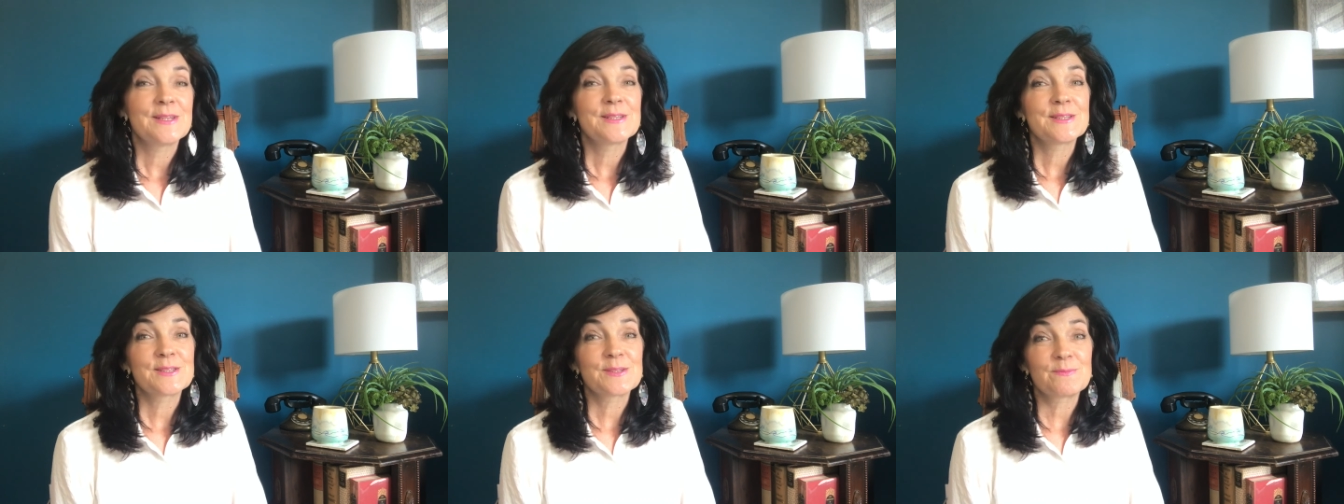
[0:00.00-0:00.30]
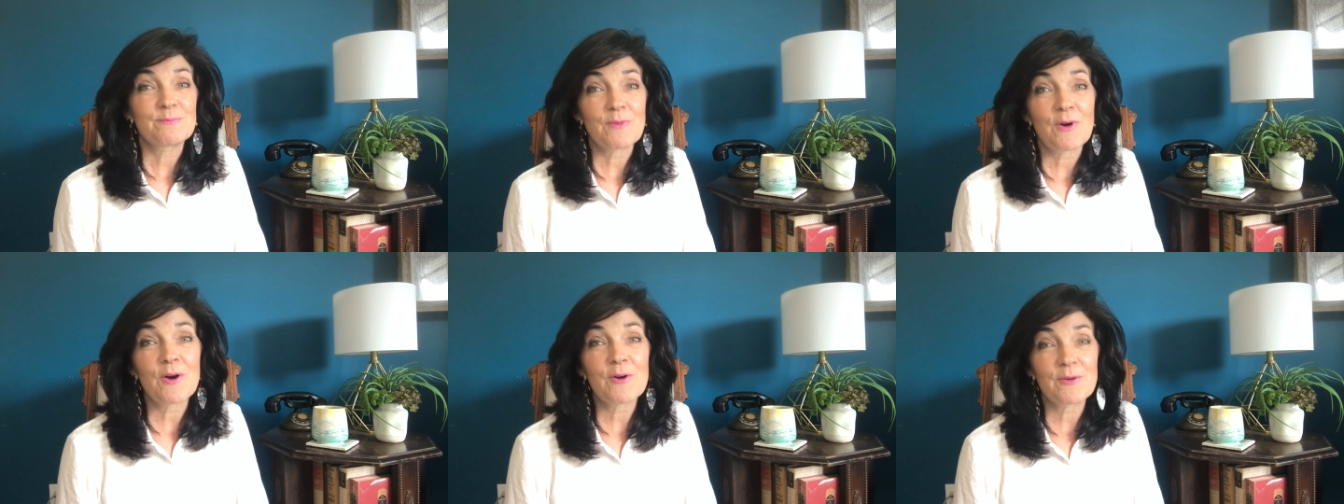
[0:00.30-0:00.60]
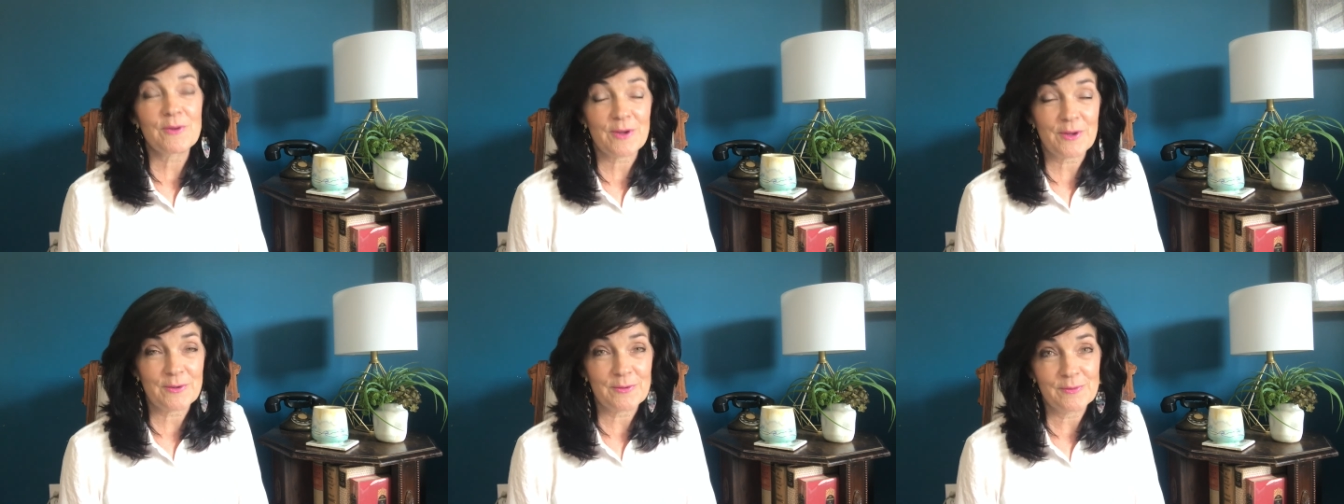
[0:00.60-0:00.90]

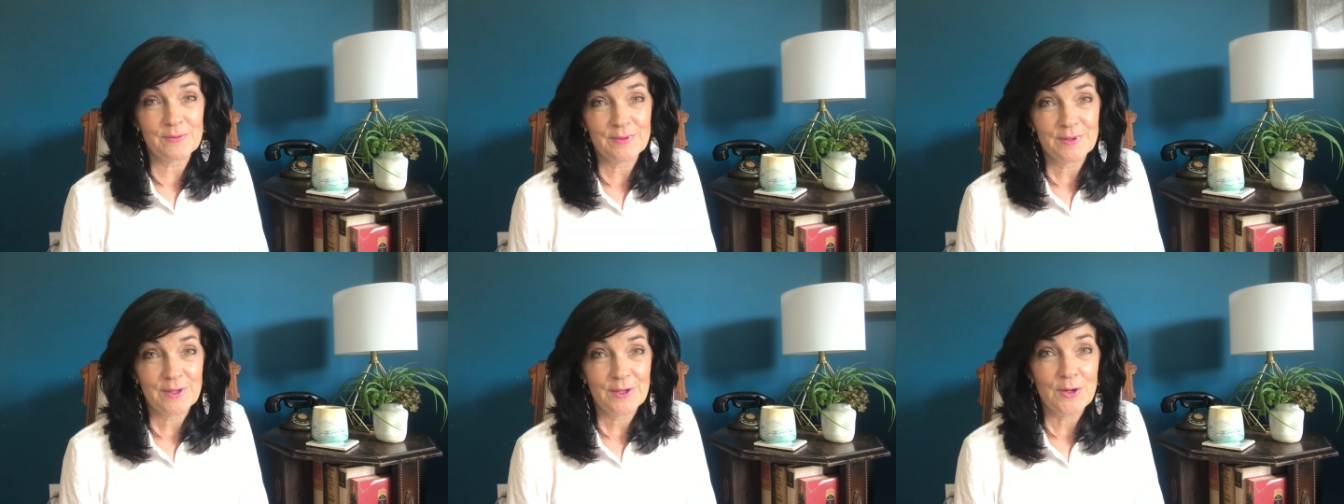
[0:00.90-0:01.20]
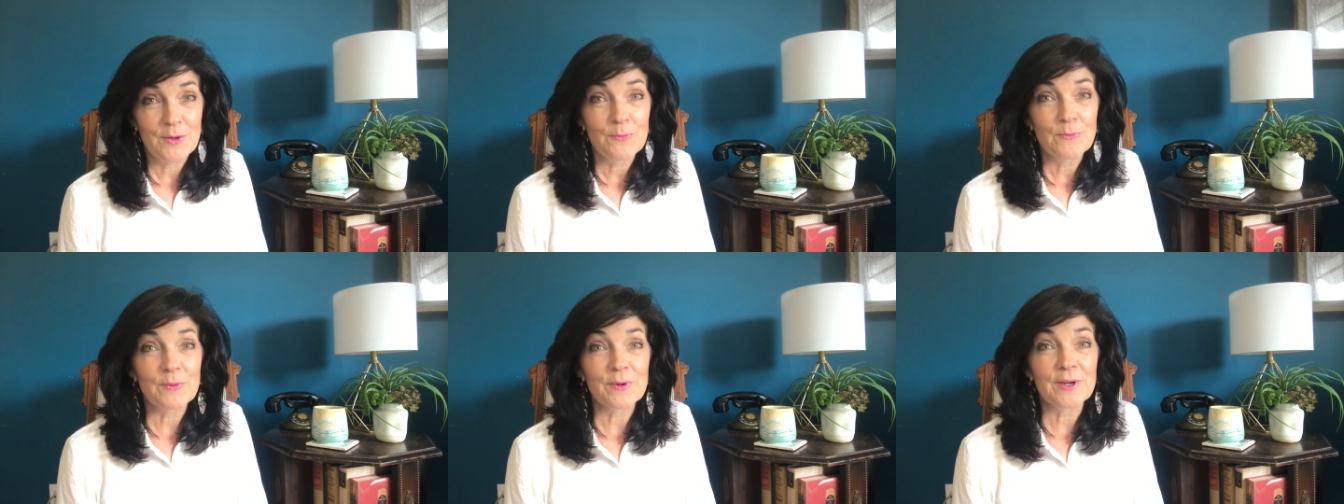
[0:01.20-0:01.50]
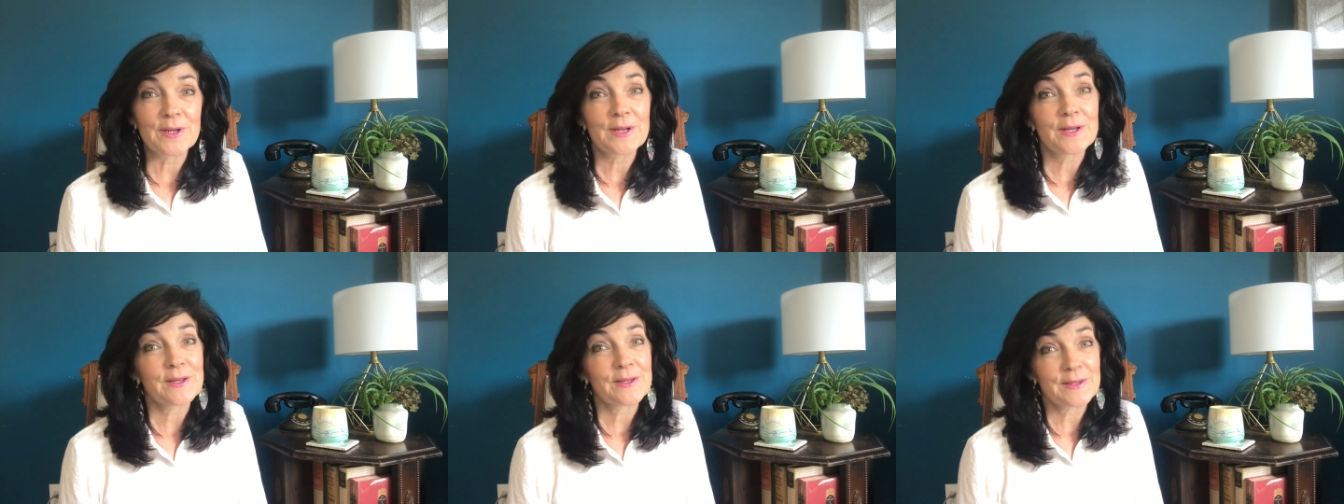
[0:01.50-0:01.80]
Tomorrow, we're
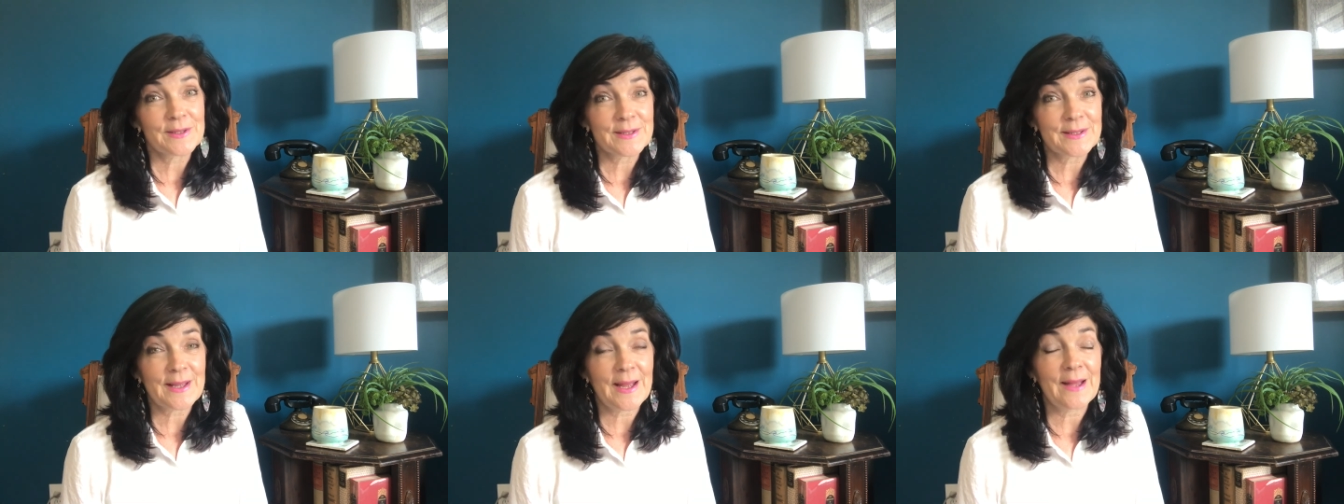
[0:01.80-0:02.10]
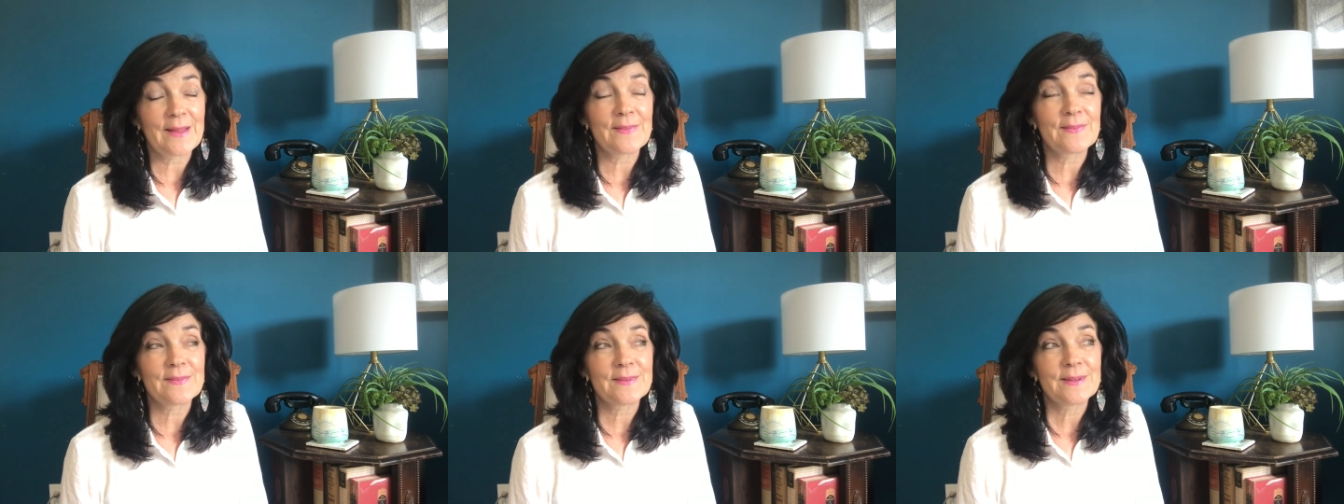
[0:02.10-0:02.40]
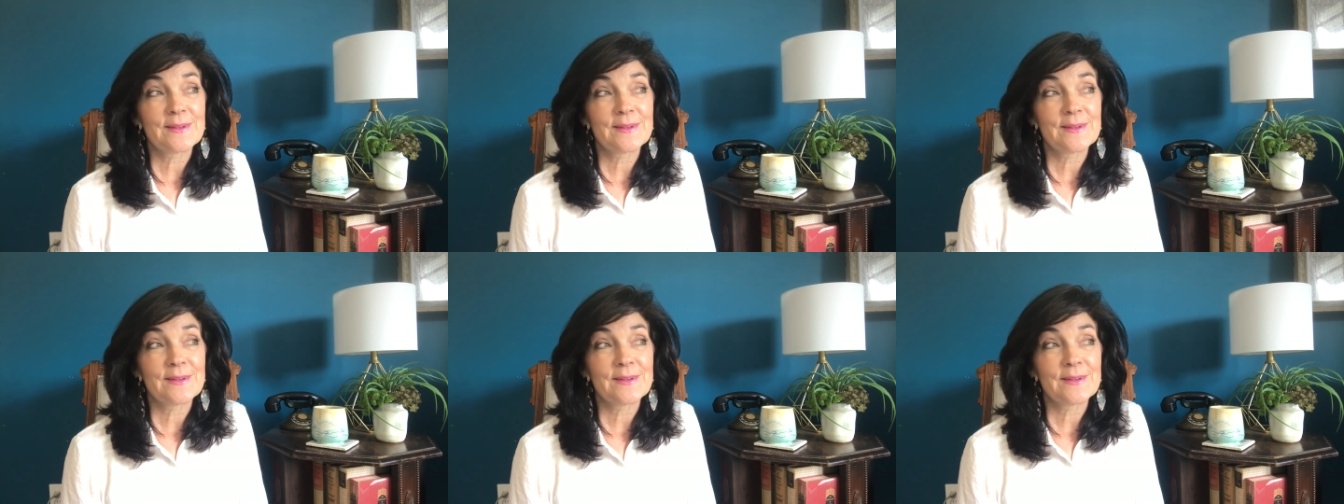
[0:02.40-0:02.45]
going to look at